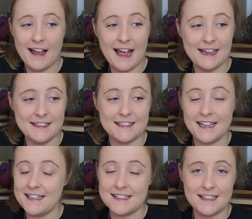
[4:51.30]
and
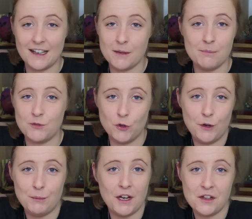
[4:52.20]
it's going to
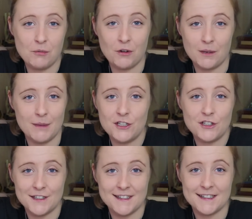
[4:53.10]
join my other
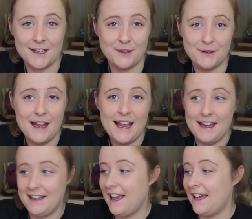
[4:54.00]
proclamations. So
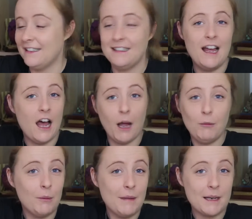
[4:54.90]
yeah, I'm
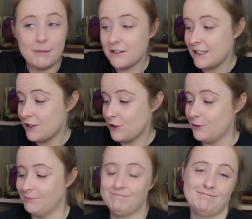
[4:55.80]
not mad about it at
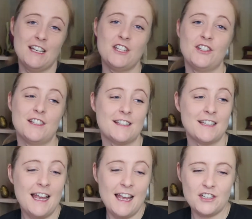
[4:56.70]
all. It's
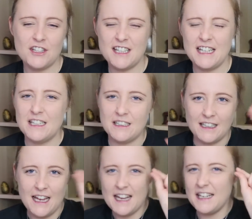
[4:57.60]
just a
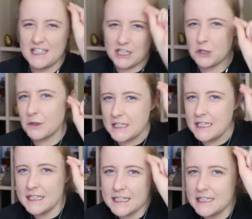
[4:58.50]
little
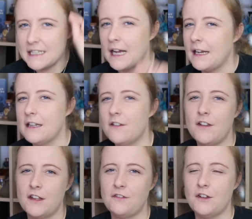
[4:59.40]
nitty-gritty detail in the
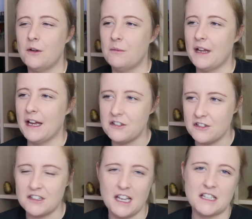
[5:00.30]
fifth film that
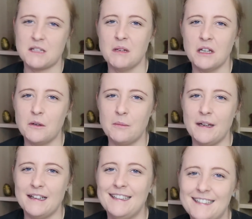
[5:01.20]
just gets to me a little
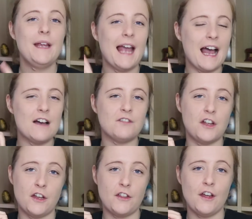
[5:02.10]
bit. We have
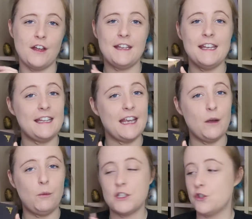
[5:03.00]
another Geek Gear
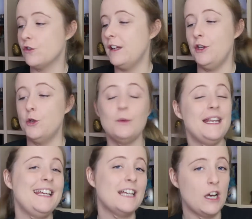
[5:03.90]
Wizardry
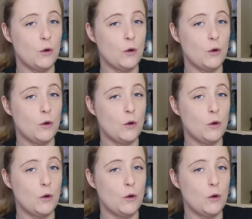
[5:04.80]
unique